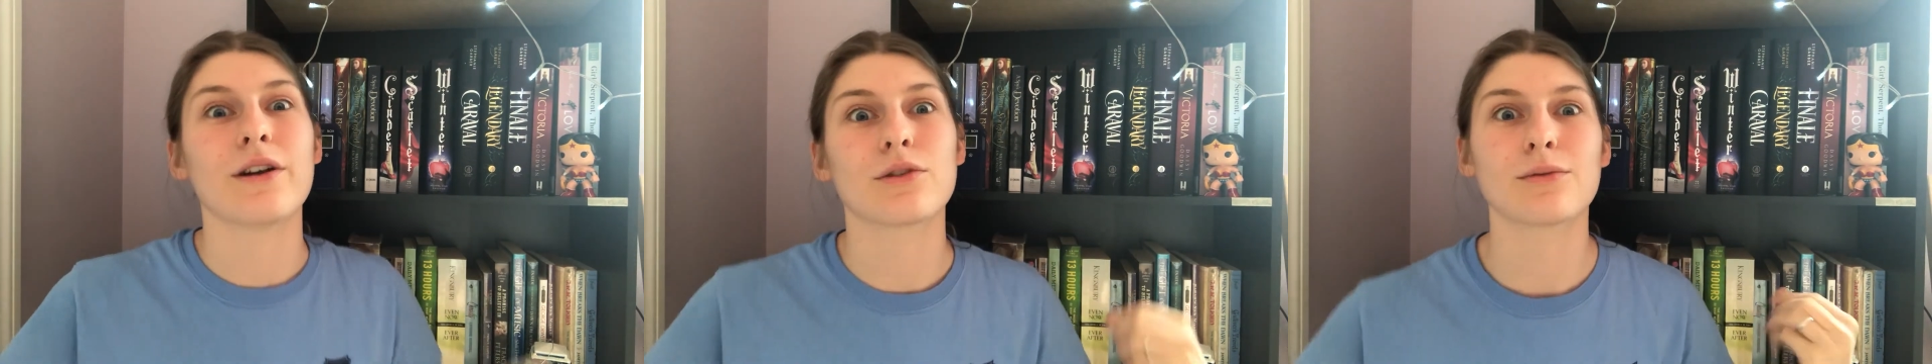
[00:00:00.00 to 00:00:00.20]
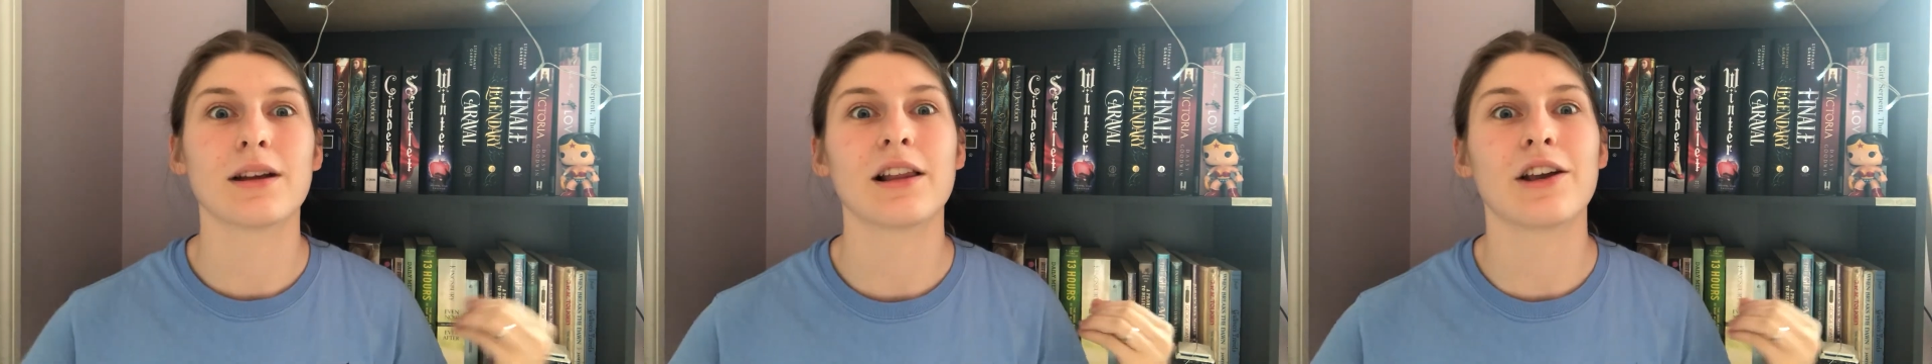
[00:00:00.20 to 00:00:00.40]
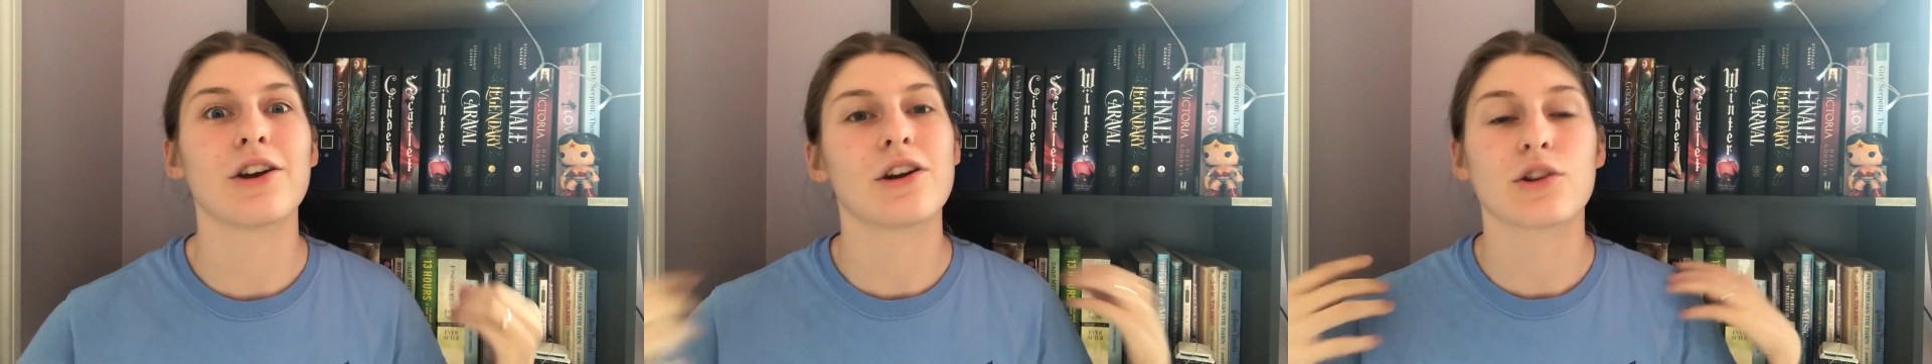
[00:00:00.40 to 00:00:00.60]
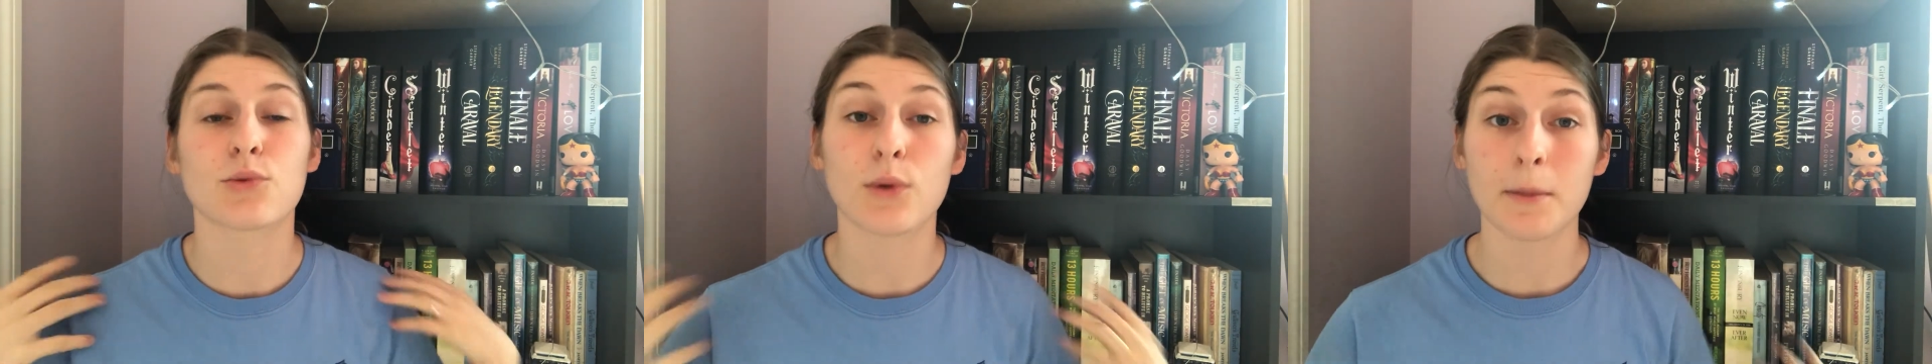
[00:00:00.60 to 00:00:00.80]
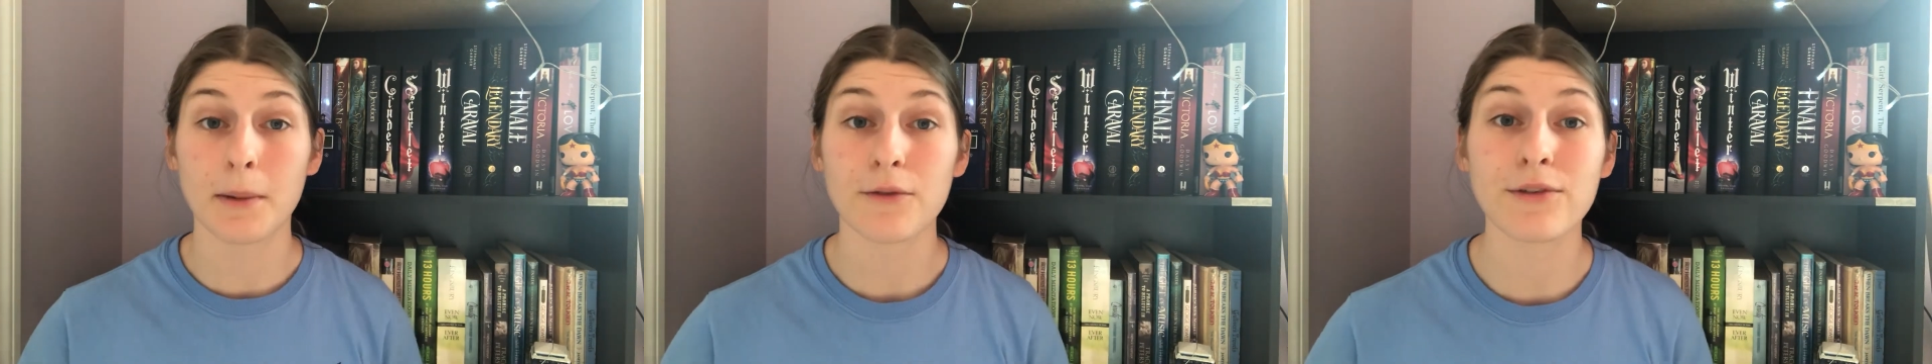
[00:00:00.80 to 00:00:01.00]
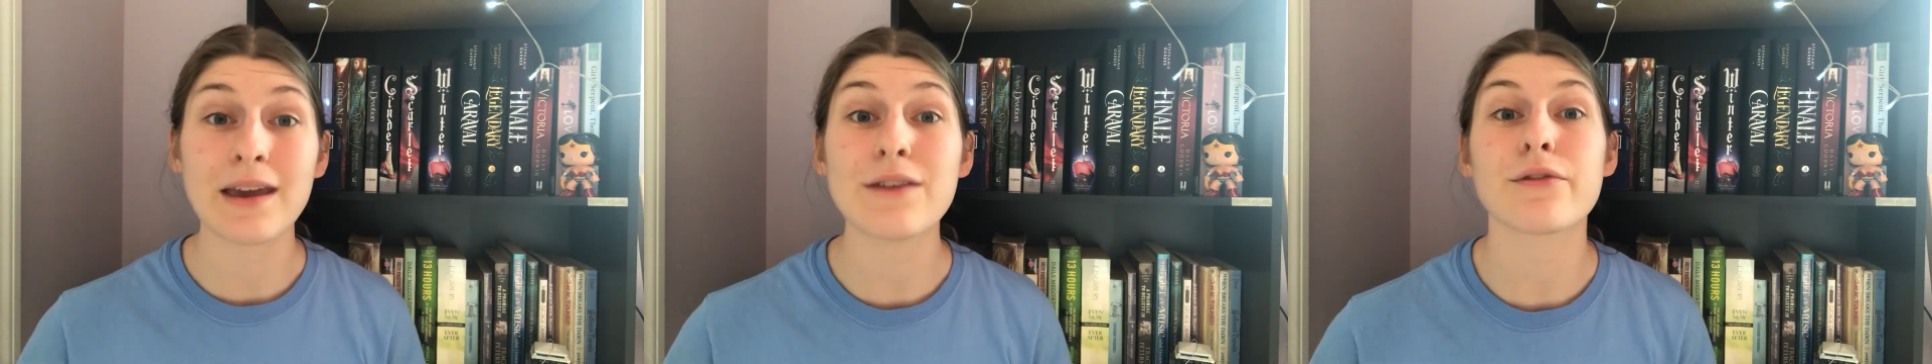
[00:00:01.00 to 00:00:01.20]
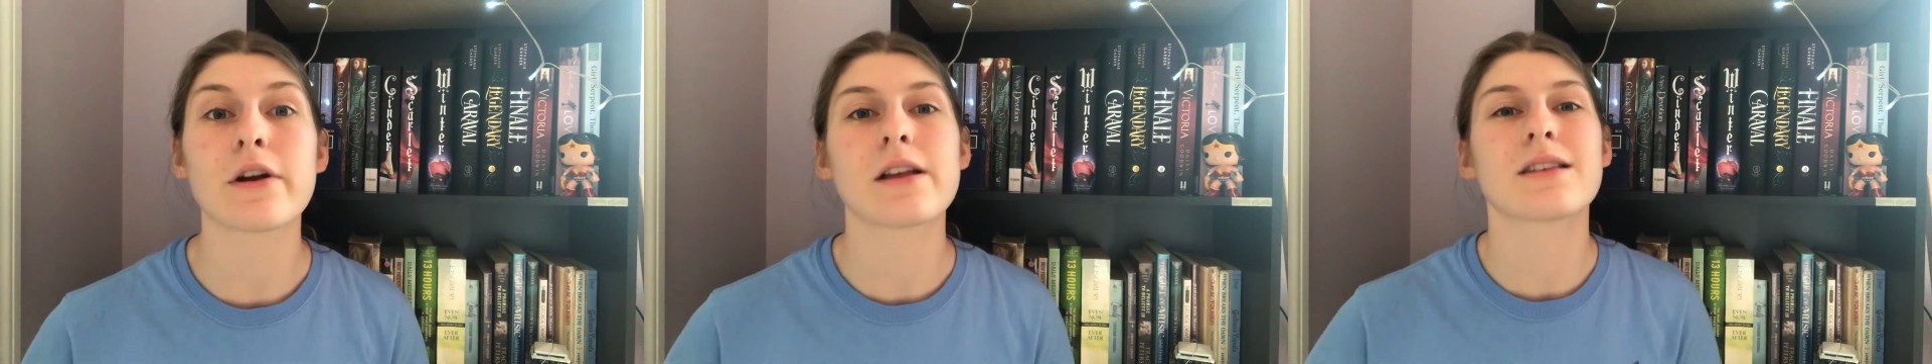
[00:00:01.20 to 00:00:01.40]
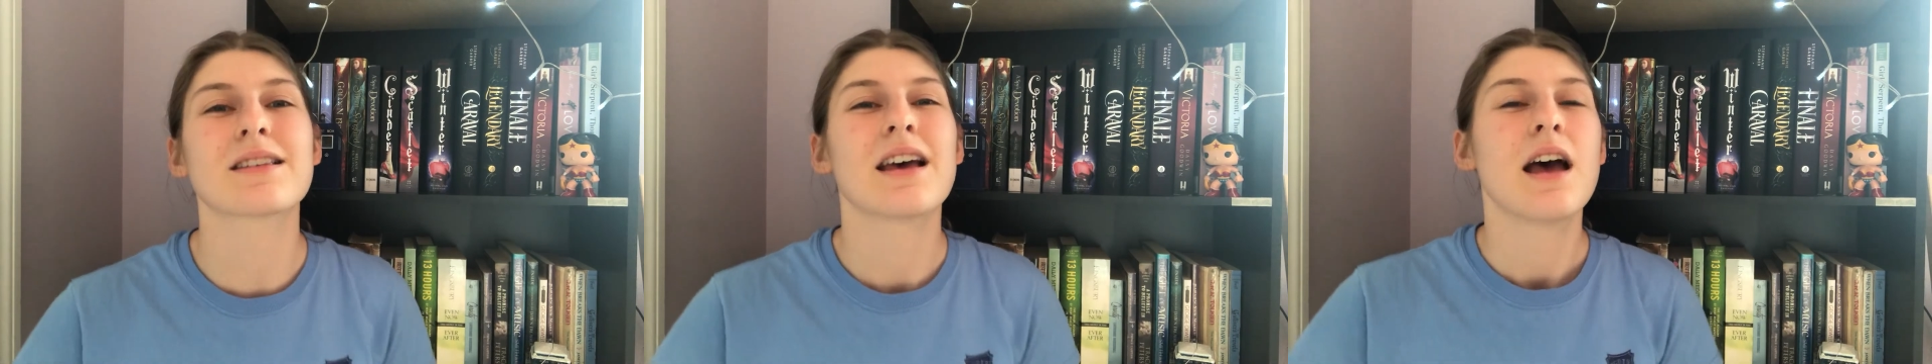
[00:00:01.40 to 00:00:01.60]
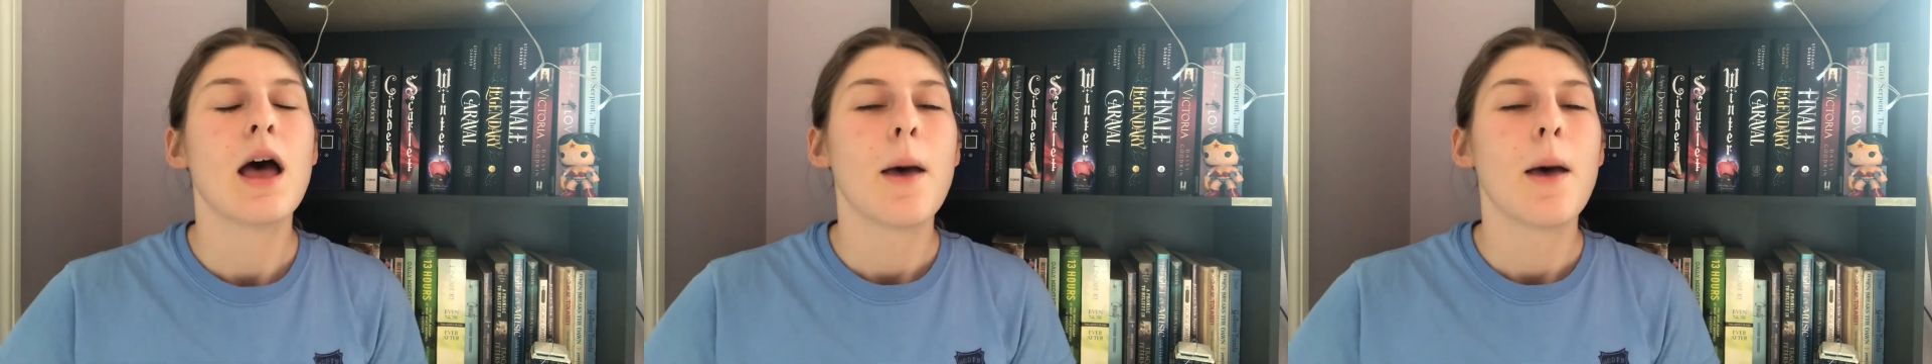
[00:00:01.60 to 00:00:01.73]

it's really good, it's one of my favorites,